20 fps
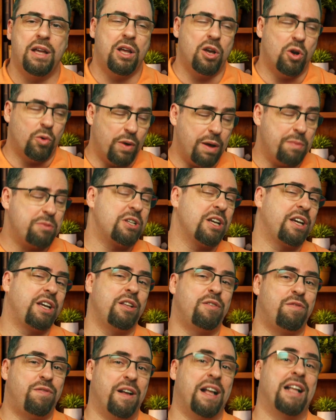WebSocket
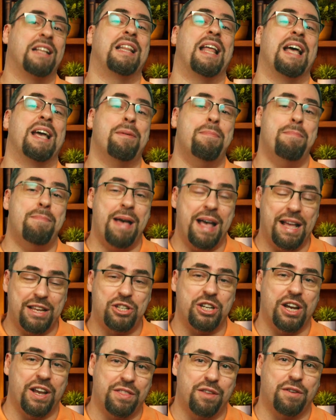felt like
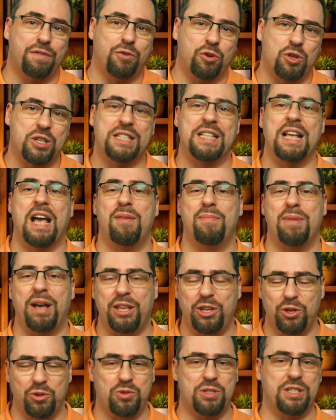magic the first time I
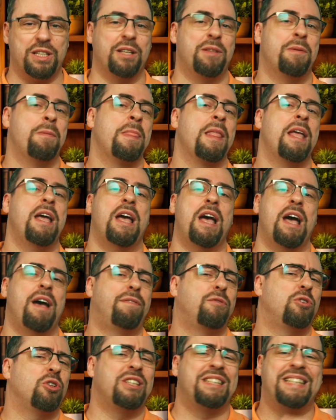used it.
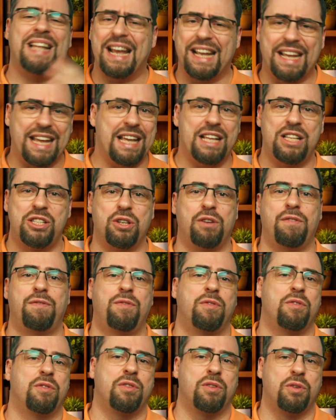After decades of
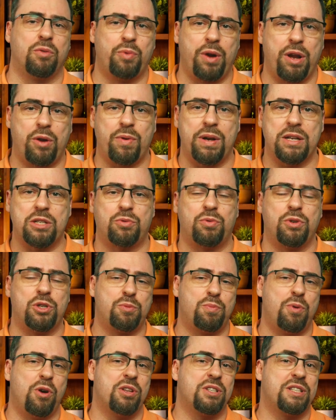request
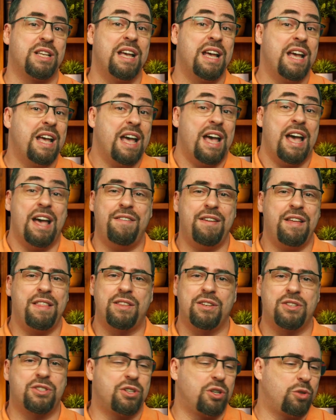response, having the
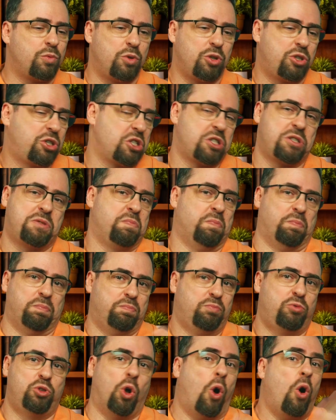server just
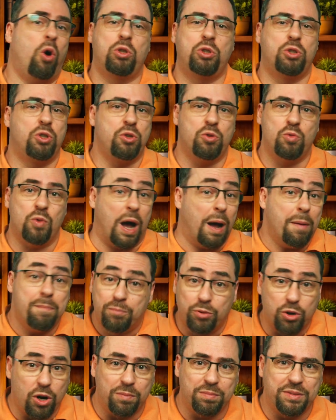talk to you
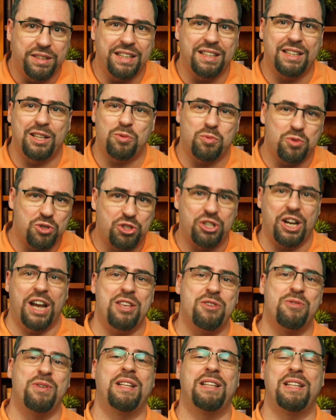unprompted, it was
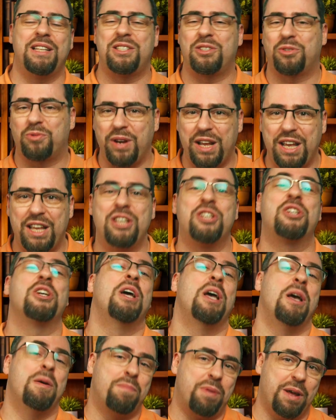genuinely strange,
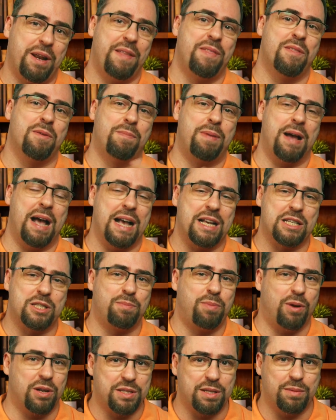but in the best
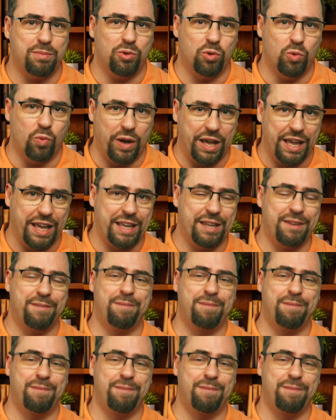possible way.